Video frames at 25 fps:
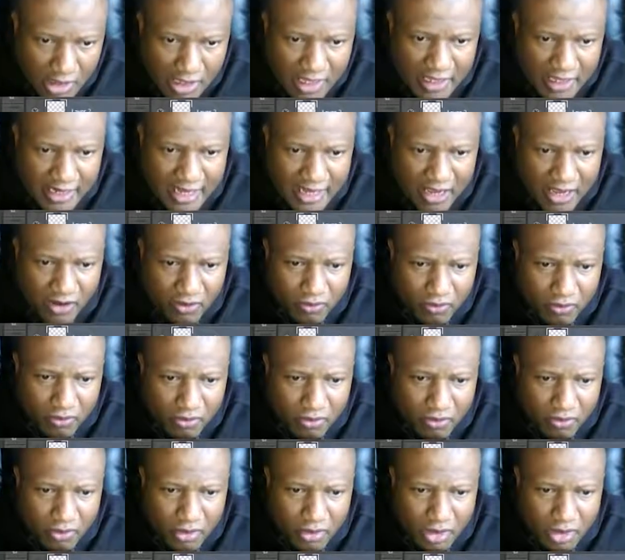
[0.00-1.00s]
Now,
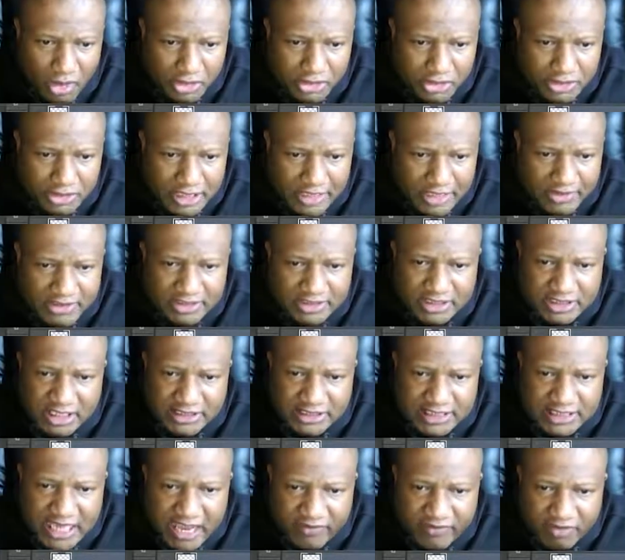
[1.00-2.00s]
understand this
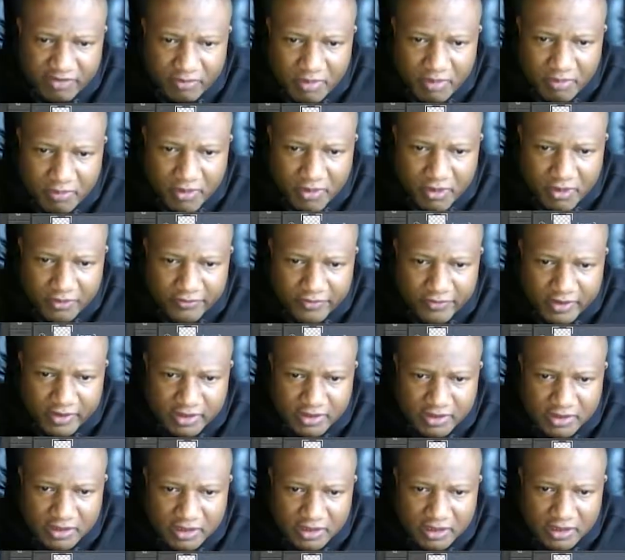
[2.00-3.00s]
doesn't have to be
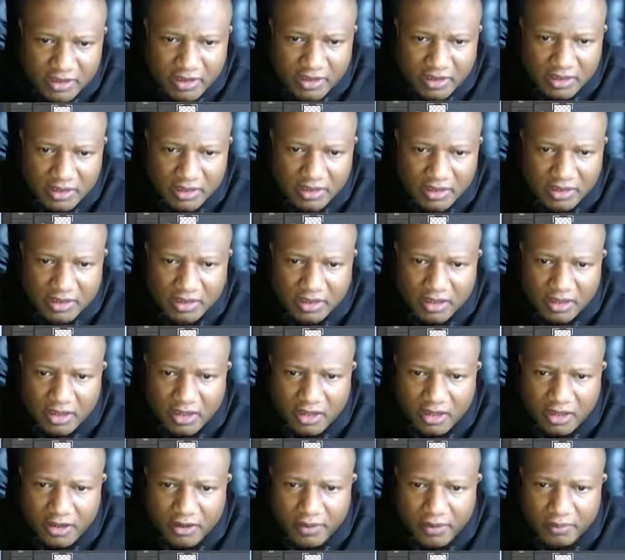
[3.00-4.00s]
perfect.
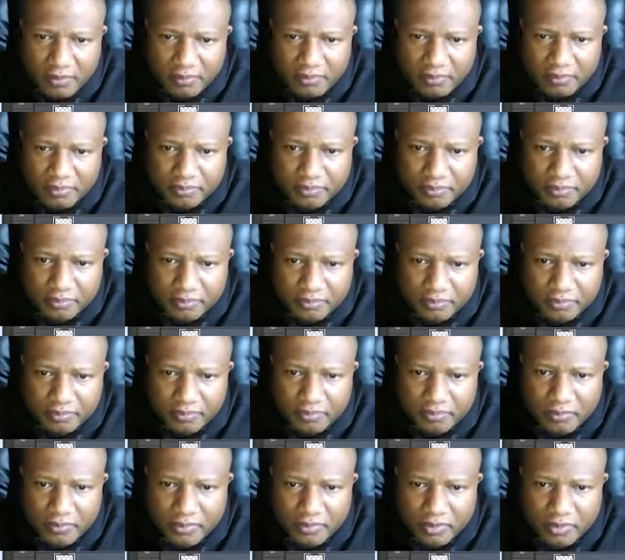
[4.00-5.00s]

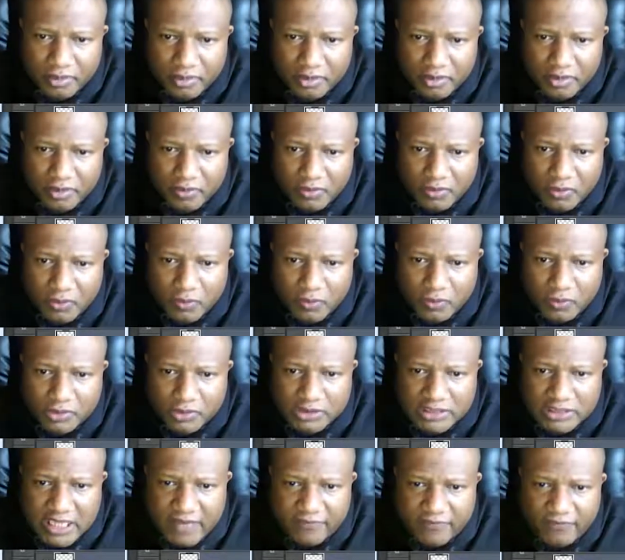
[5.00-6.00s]
We're
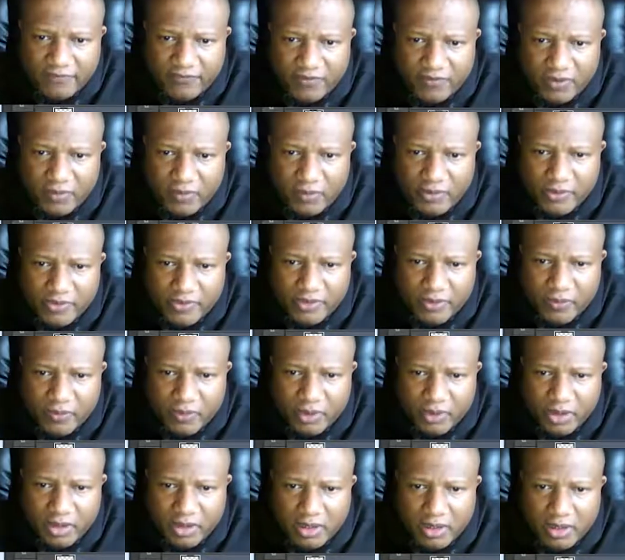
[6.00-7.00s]
just having fun with it. We're
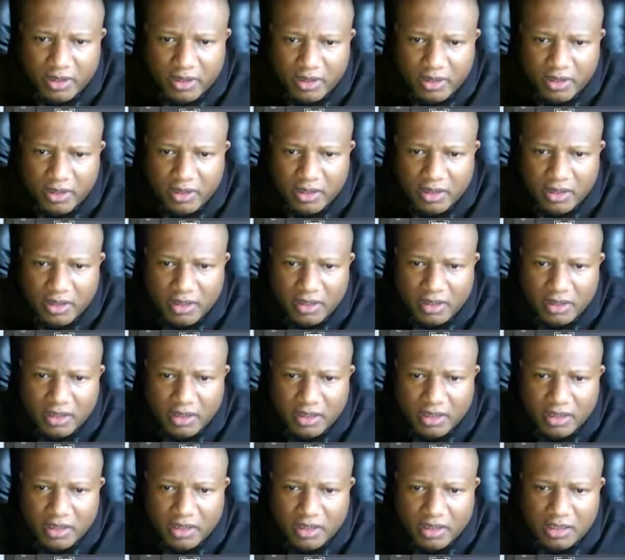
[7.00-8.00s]
going to
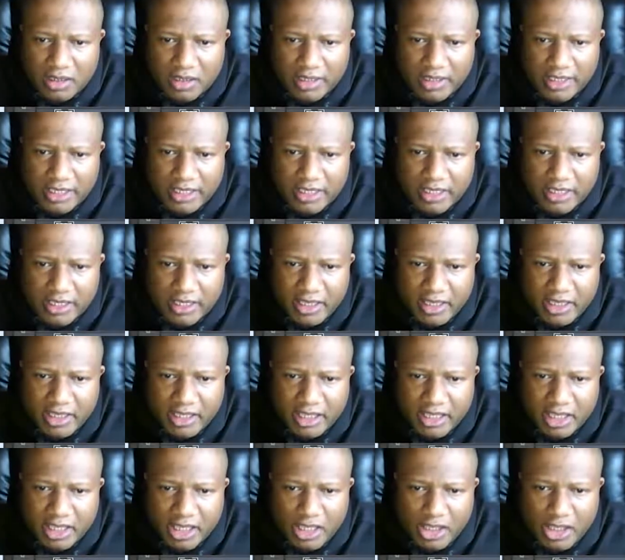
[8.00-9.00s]
click,
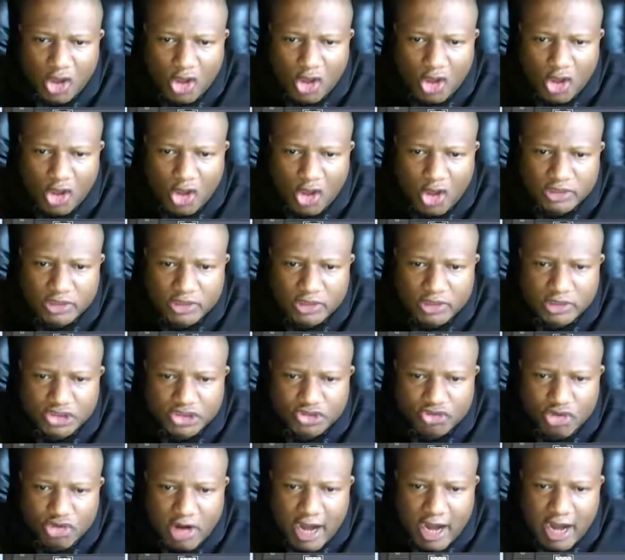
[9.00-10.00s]
hold, and
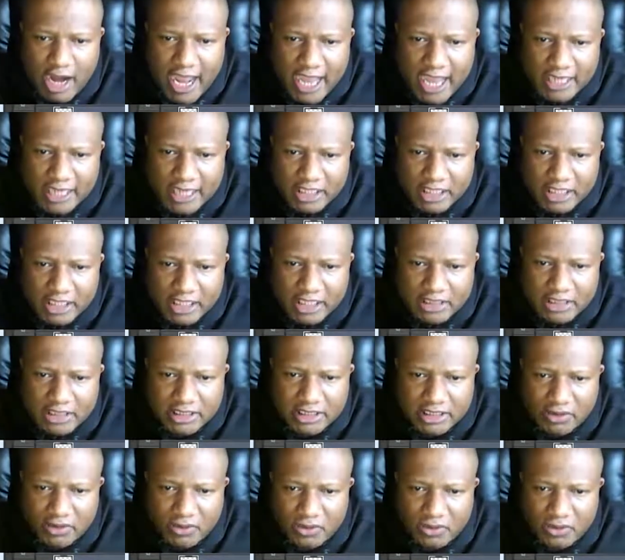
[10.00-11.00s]
drag to get the
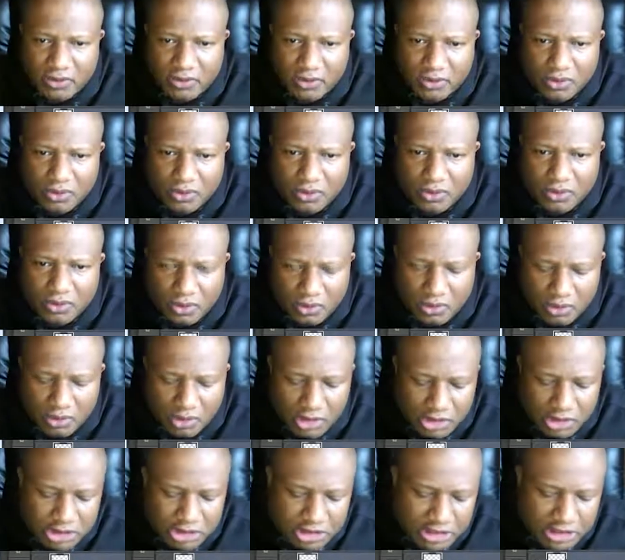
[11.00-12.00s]
little
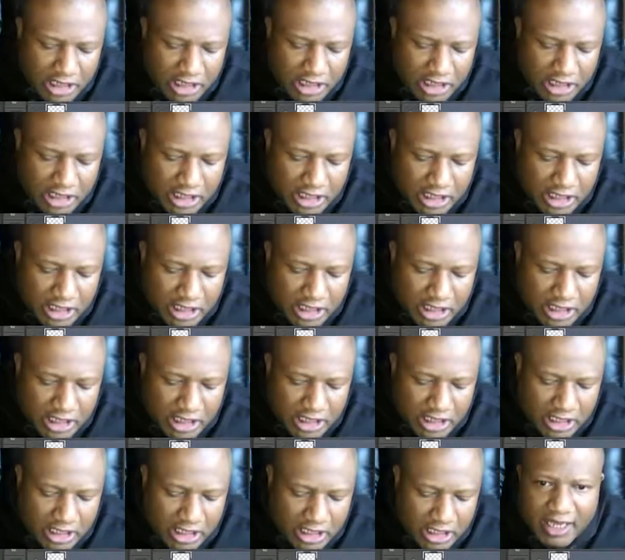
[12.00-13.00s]
shape right there
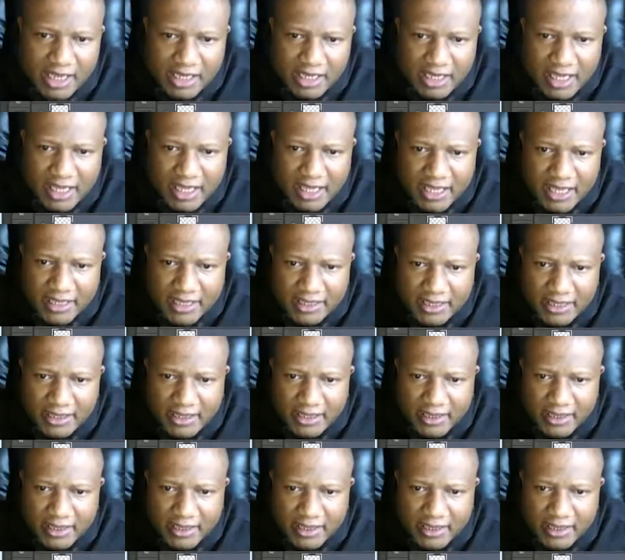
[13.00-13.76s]
for the neckline.